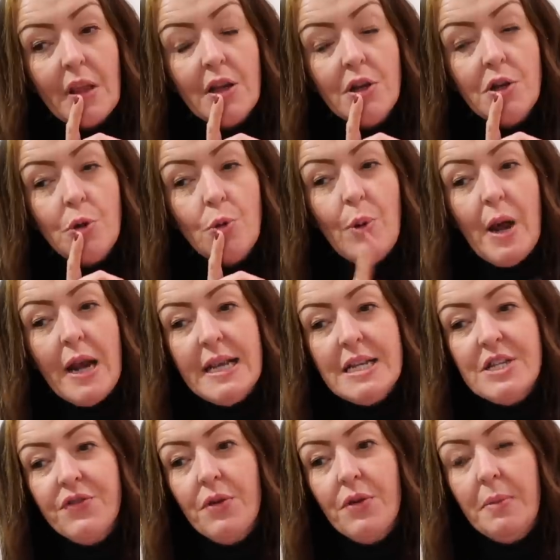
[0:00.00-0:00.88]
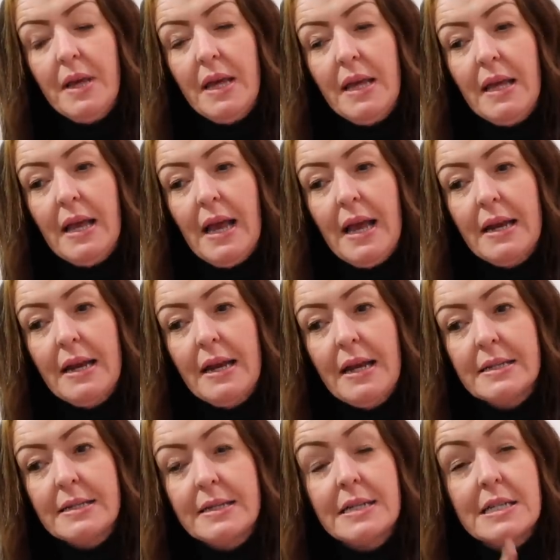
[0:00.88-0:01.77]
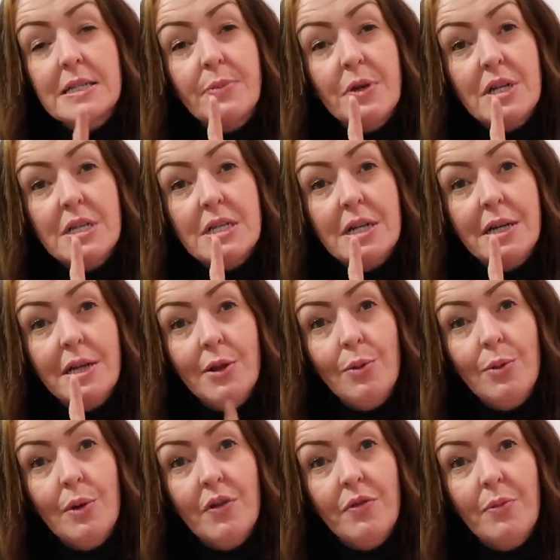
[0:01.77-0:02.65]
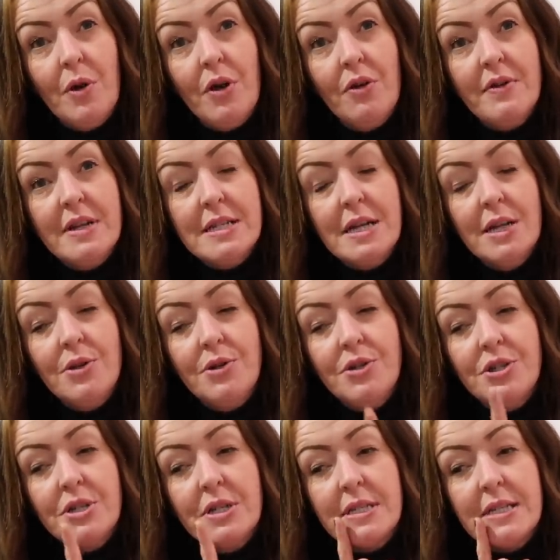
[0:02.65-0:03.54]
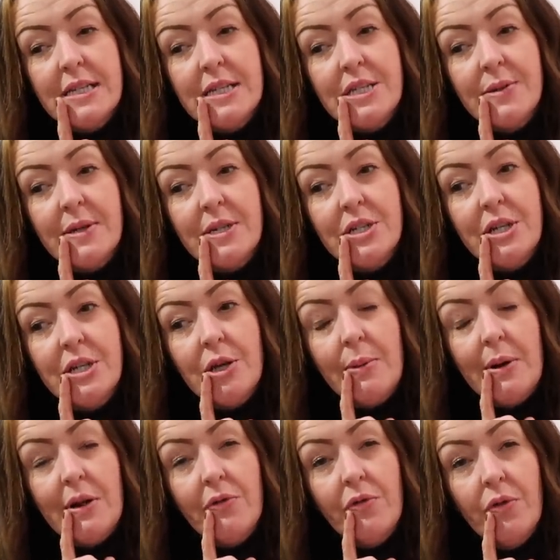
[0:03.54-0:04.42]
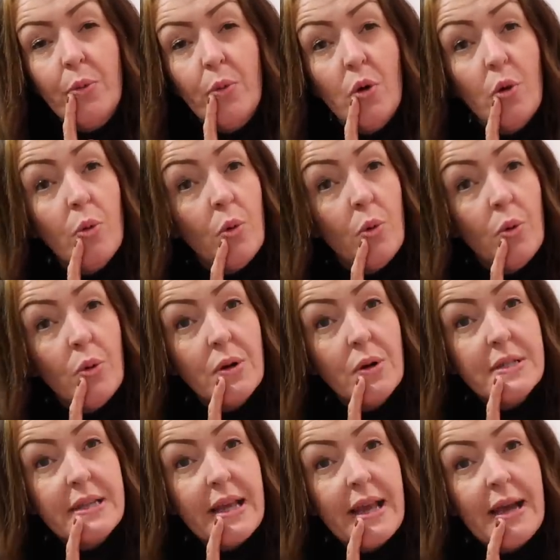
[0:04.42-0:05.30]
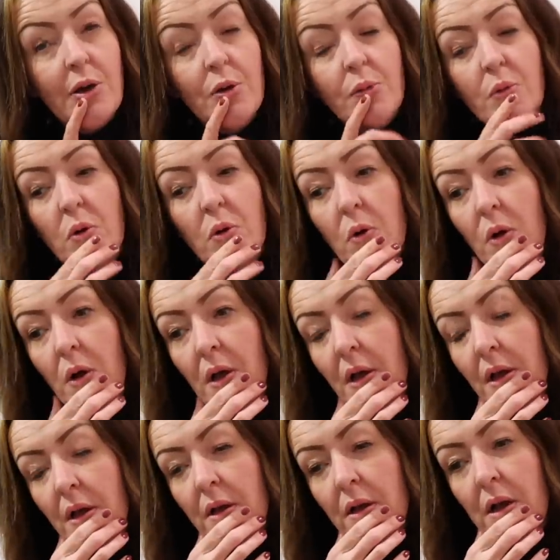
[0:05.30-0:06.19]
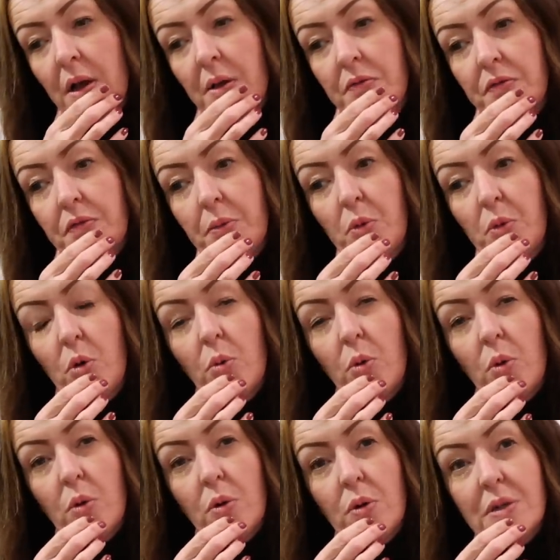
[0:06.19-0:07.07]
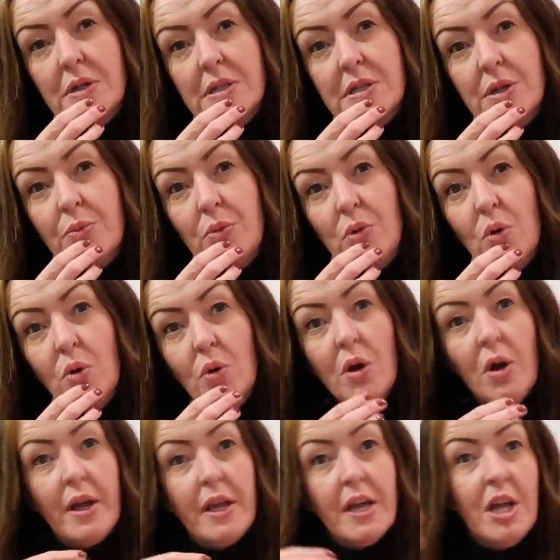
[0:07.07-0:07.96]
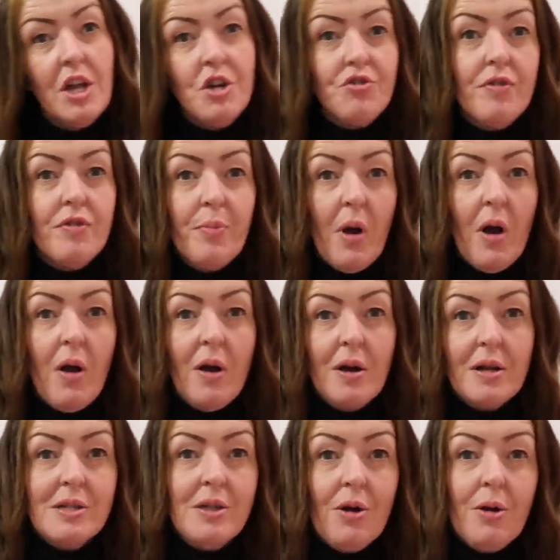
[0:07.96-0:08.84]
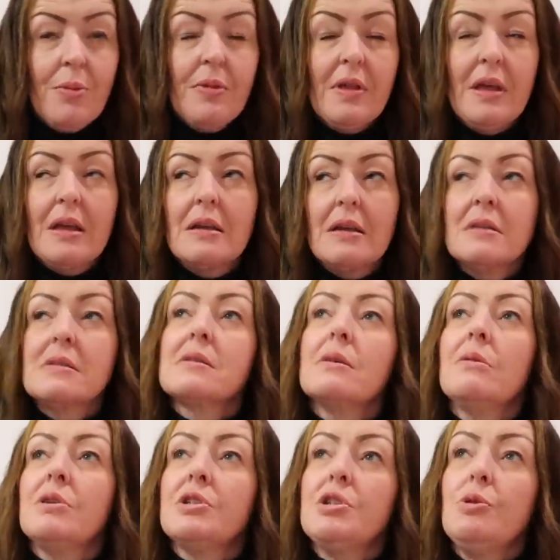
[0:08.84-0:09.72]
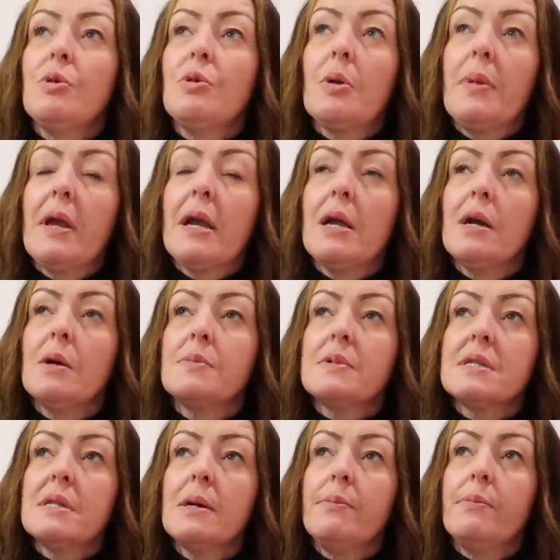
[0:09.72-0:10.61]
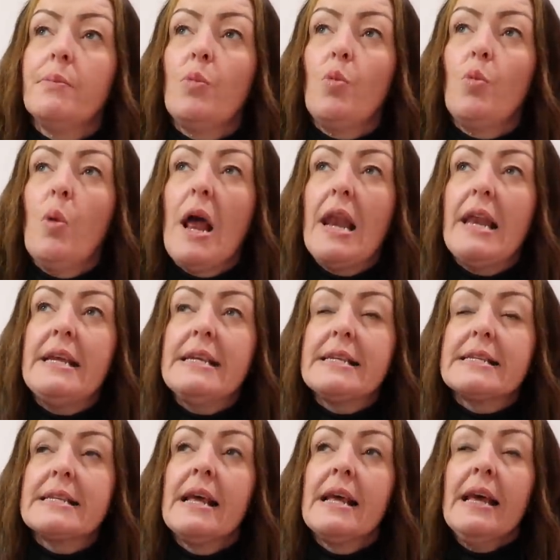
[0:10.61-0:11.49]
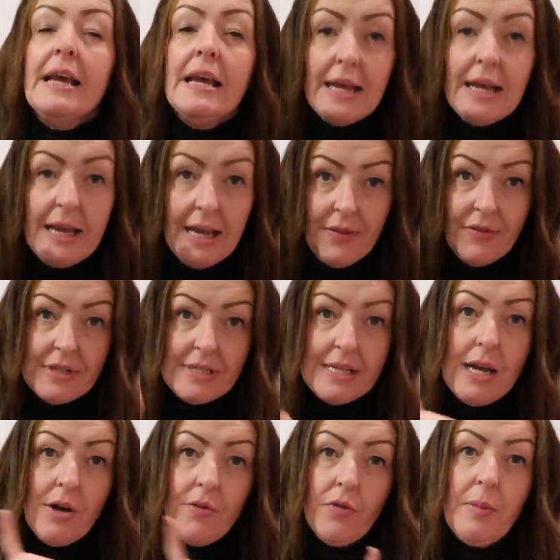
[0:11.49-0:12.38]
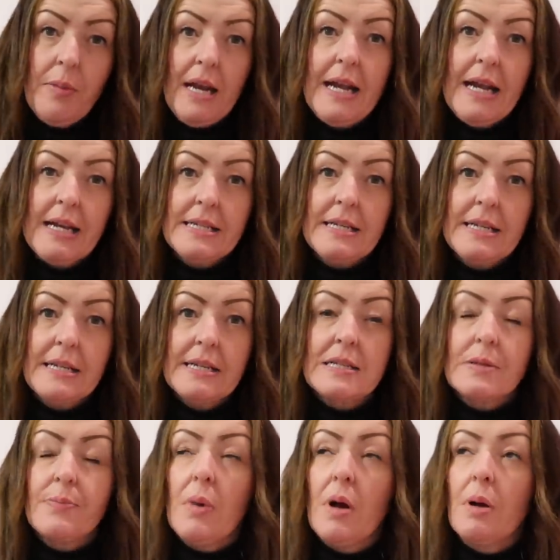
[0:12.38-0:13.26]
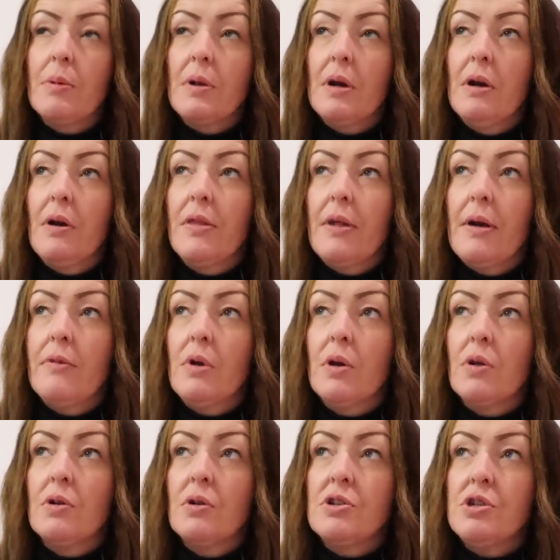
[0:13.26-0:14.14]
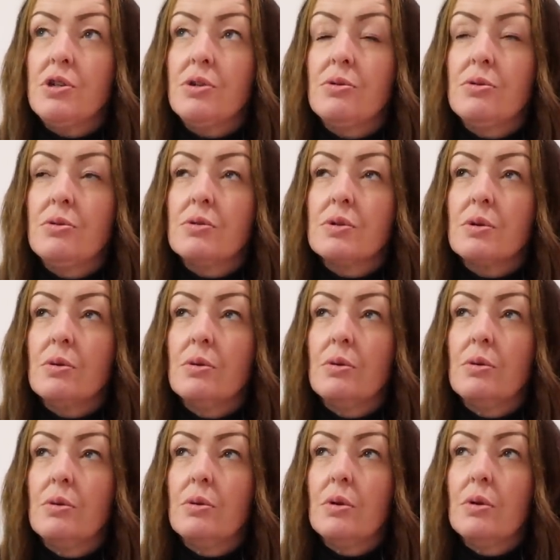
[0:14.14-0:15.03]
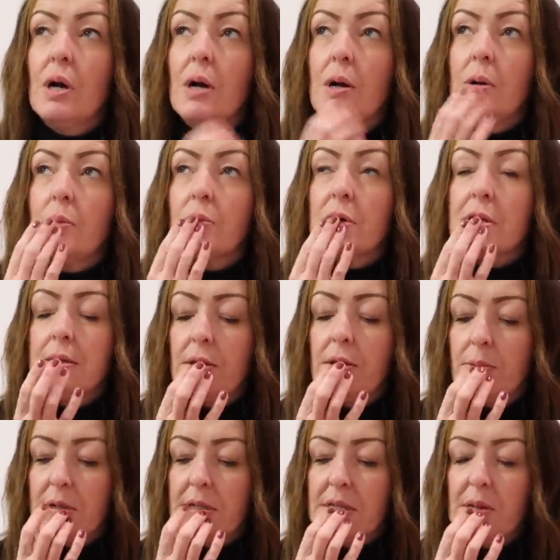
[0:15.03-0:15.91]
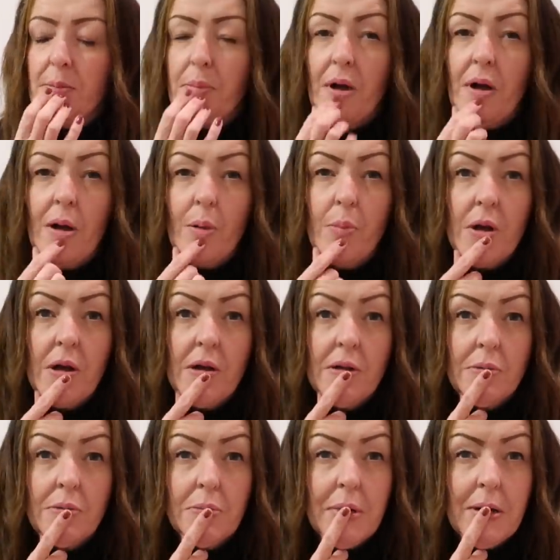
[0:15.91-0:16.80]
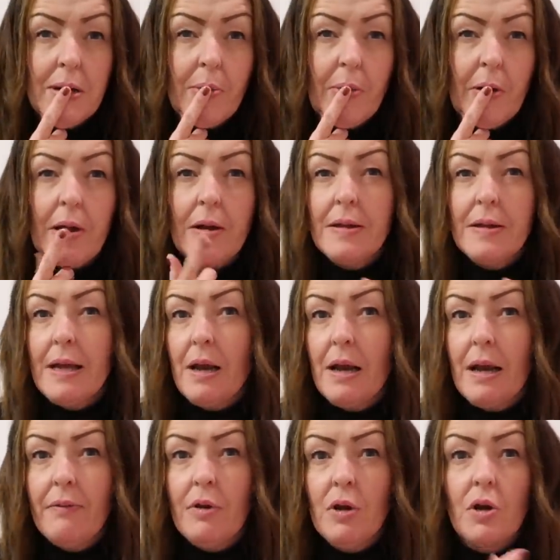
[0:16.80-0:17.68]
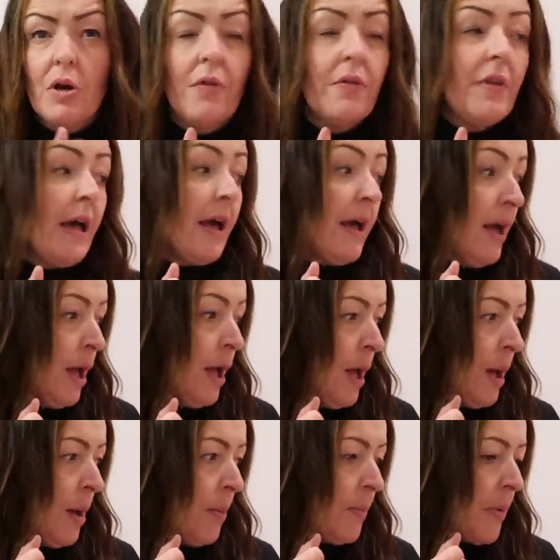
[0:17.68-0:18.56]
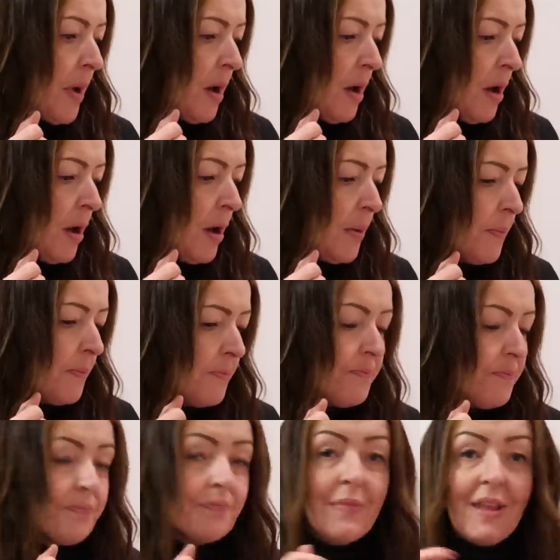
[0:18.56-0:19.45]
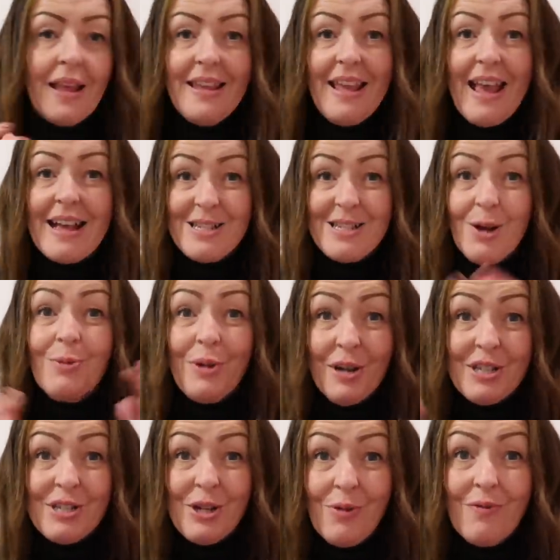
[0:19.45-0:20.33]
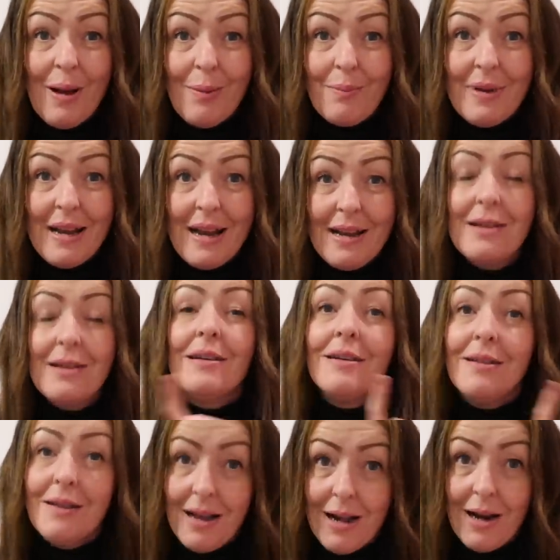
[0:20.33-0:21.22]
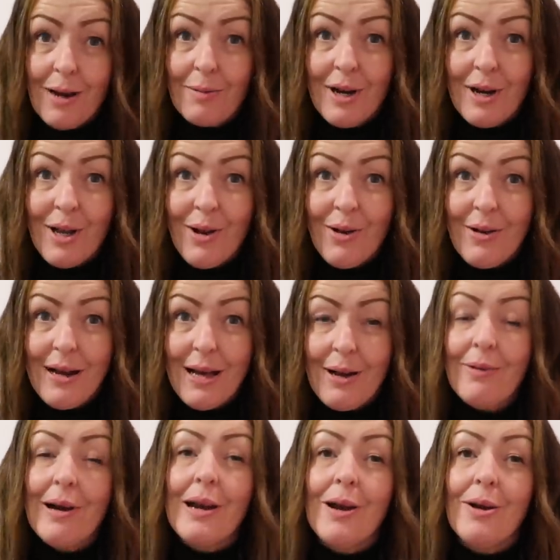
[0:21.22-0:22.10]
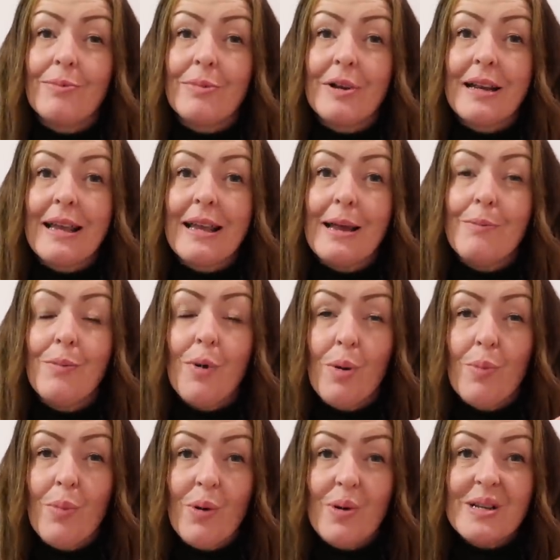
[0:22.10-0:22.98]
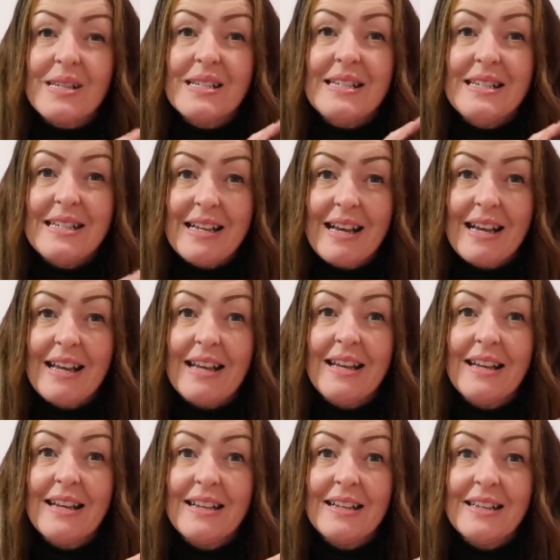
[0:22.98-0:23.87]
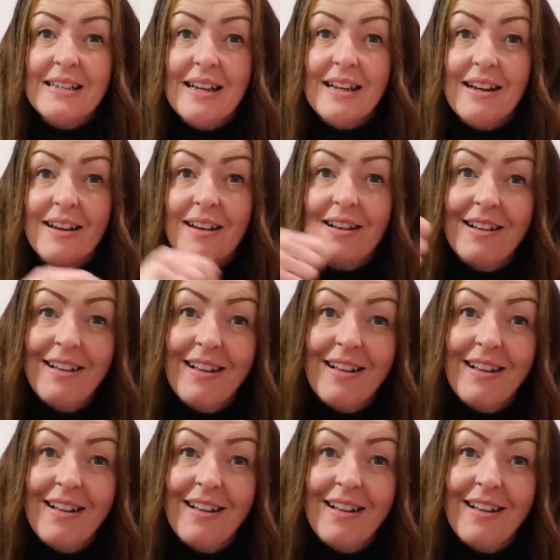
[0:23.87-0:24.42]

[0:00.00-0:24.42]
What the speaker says: new wellies for me and Atticus, because another one of my resolutions is to actually go out for more walks, get out more for more walks and more like country park type things. So I do want to pick up some wellies in the sale for me and Atticus, but I'm going to either have a look on Jules or what's the other one, is it Barbara? Yeah, I'll have a look on there. But yeah, so I'm going to stop rambling and I'm going to go now, and I'm going to get my Boxing Day dinner.